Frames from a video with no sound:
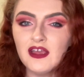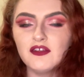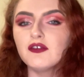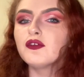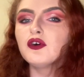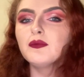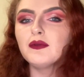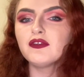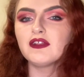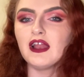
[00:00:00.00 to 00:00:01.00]
So it's
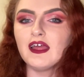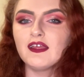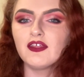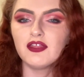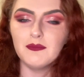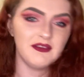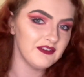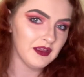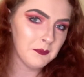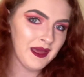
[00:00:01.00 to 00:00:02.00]
almost like the
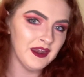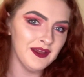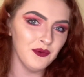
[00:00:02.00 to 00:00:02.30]
Mystic Manor